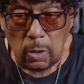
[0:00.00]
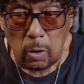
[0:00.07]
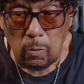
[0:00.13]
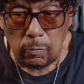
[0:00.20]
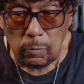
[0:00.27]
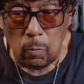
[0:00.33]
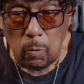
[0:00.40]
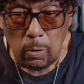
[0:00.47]
all
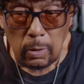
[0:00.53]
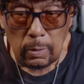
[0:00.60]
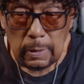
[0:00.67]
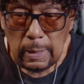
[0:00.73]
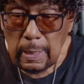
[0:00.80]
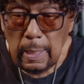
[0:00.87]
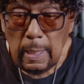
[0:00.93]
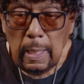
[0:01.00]
over the world.
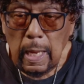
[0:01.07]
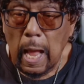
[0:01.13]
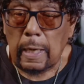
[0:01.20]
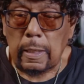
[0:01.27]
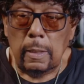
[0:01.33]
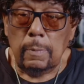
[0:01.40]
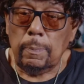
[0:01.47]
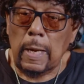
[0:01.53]
I
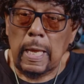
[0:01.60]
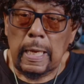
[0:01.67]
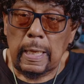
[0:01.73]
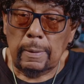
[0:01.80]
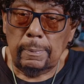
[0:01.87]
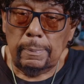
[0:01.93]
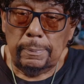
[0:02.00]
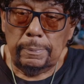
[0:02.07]
couldn't play it.